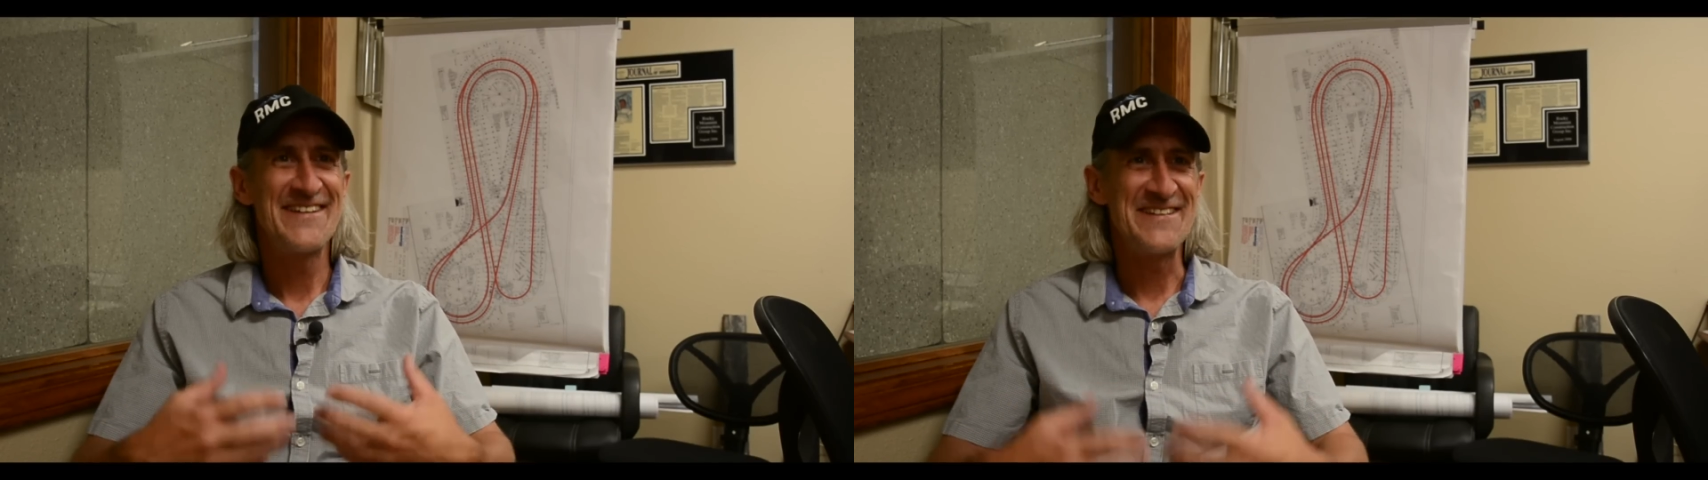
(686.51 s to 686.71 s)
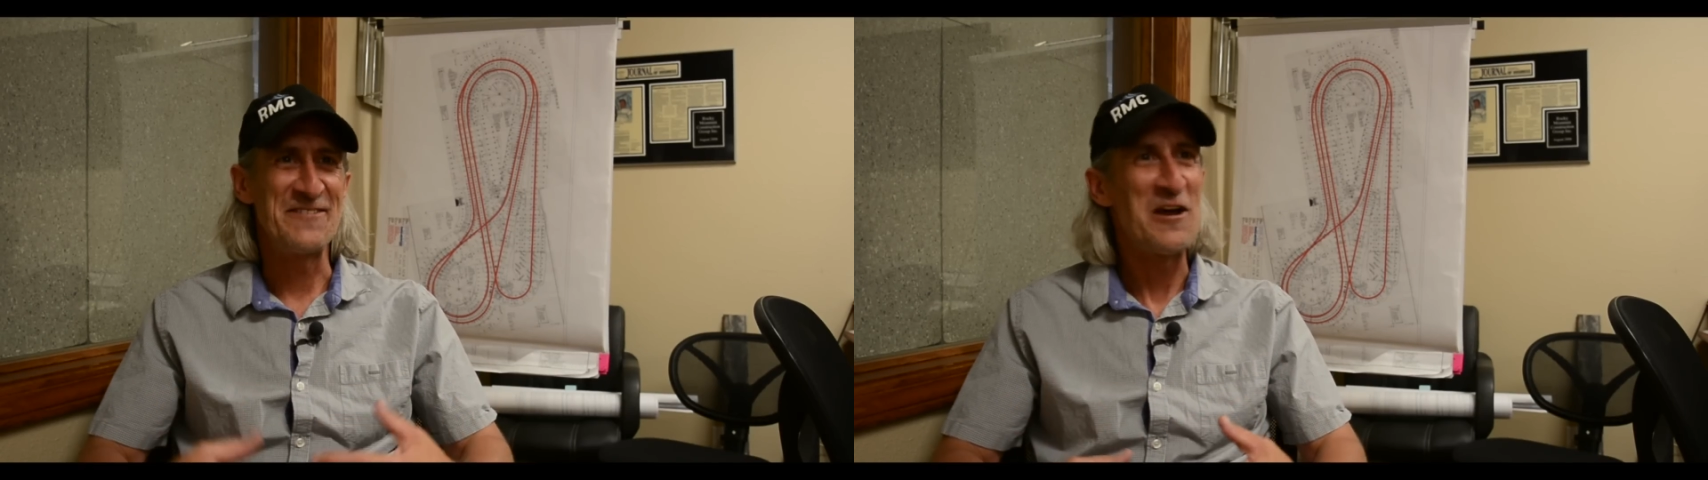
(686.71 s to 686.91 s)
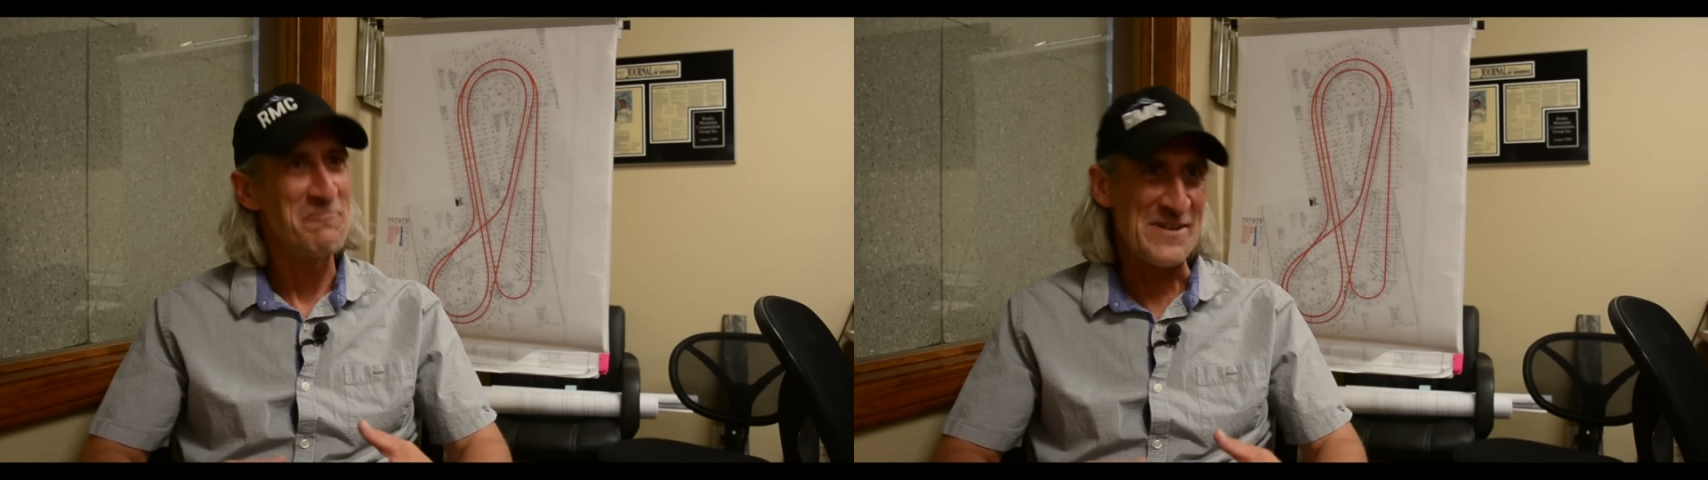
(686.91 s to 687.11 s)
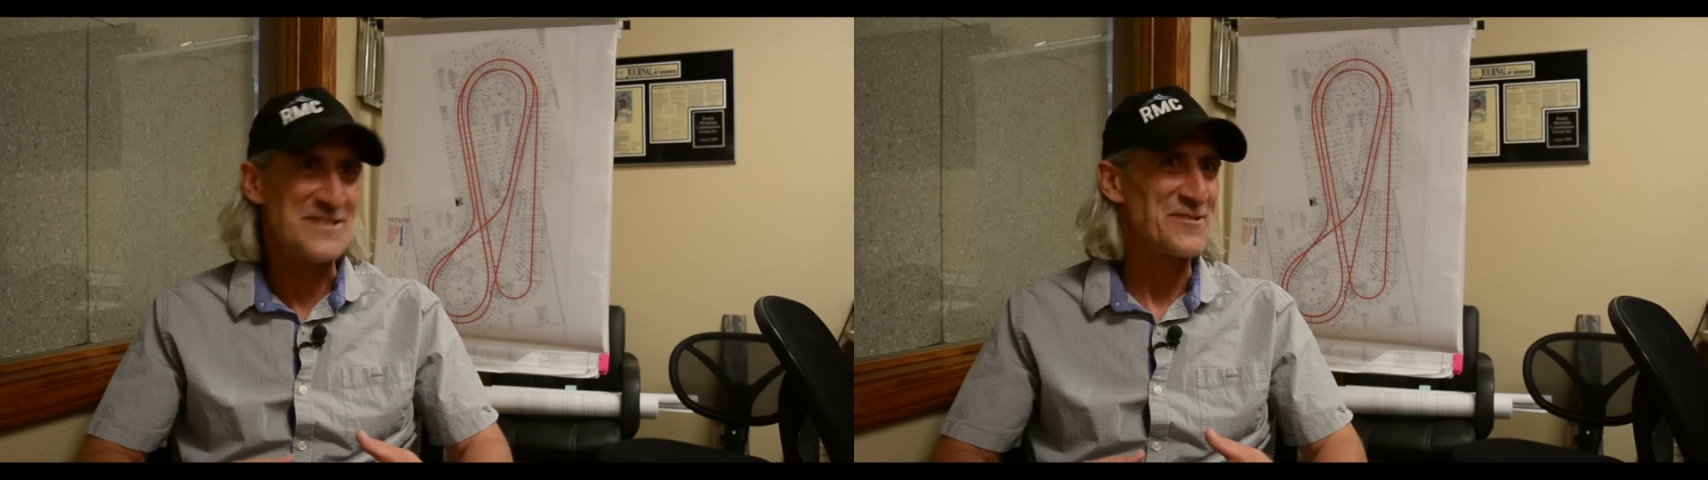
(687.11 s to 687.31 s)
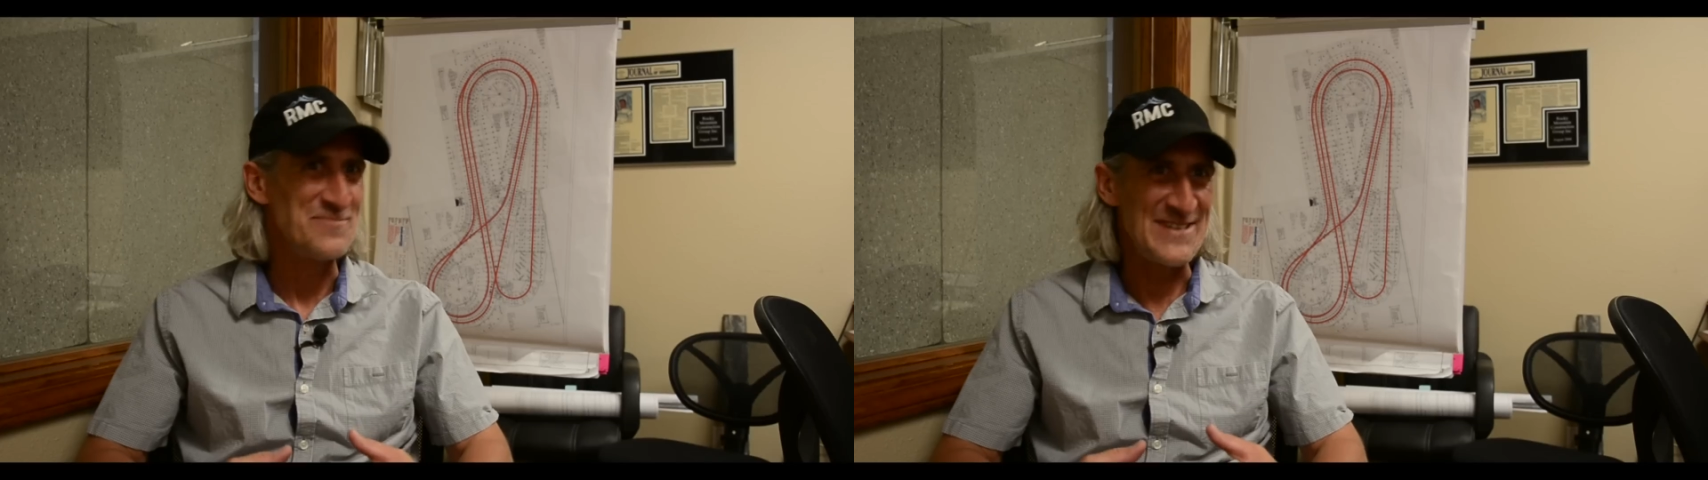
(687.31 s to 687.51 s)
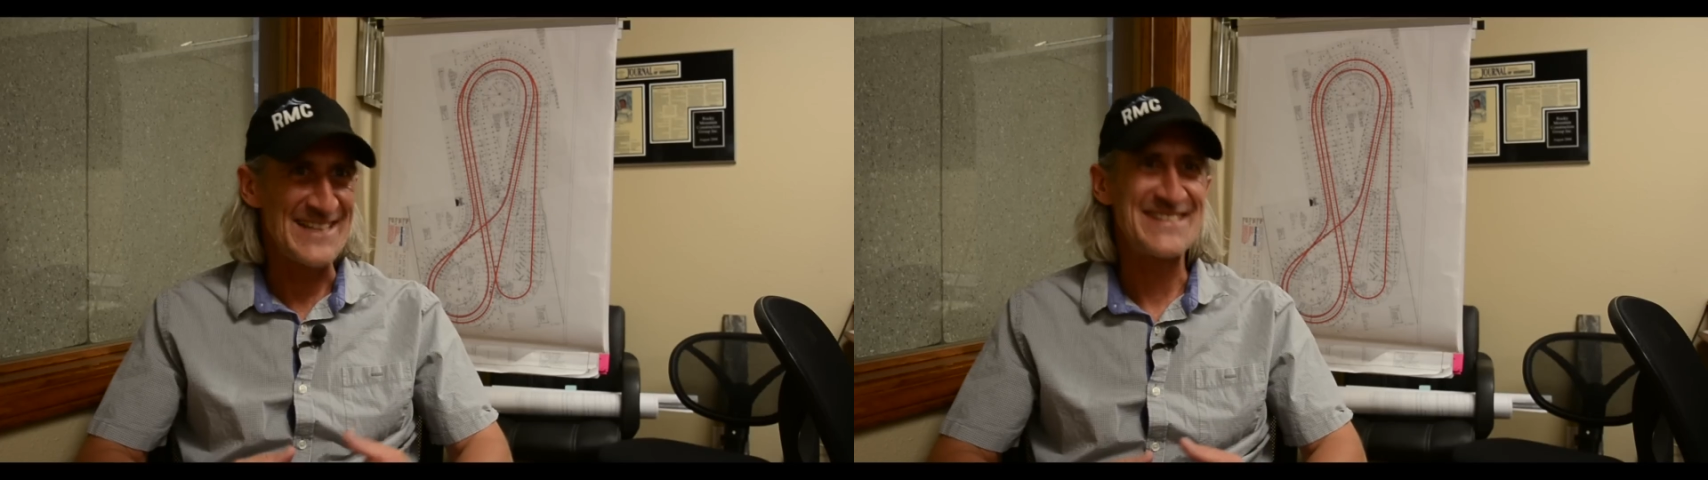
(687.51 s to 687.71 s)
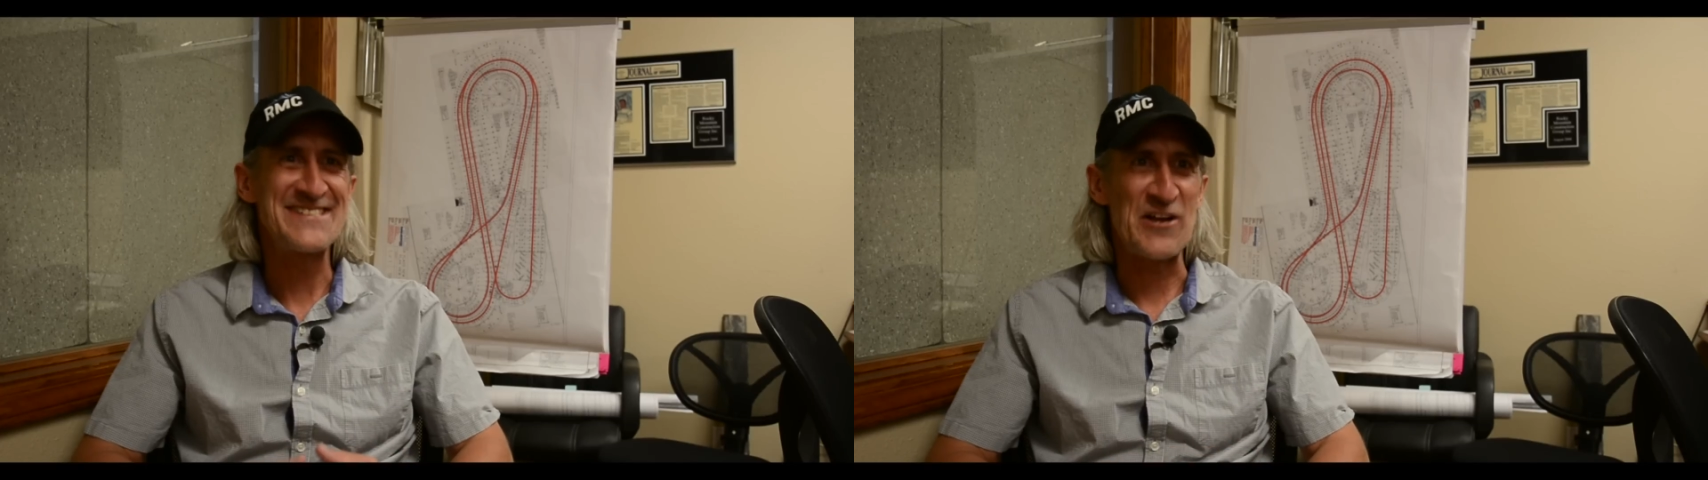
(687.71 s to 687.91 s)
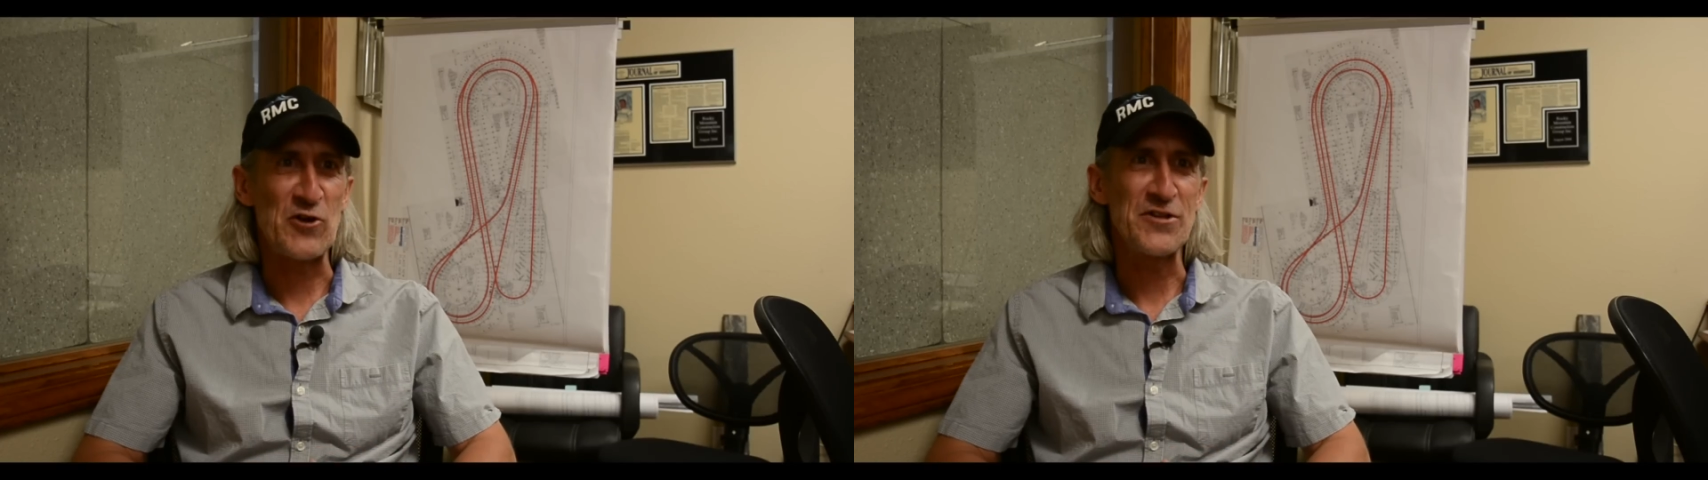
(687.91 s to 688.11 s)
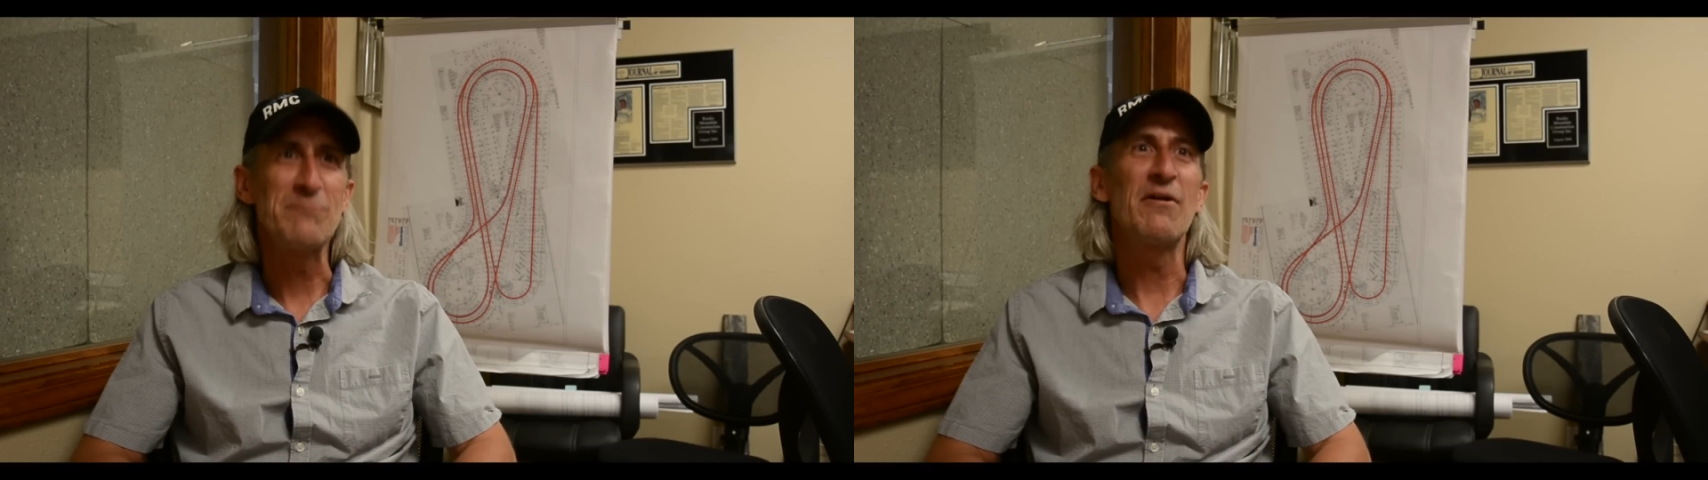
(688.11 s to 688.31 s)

you know, not mentor me necessarily,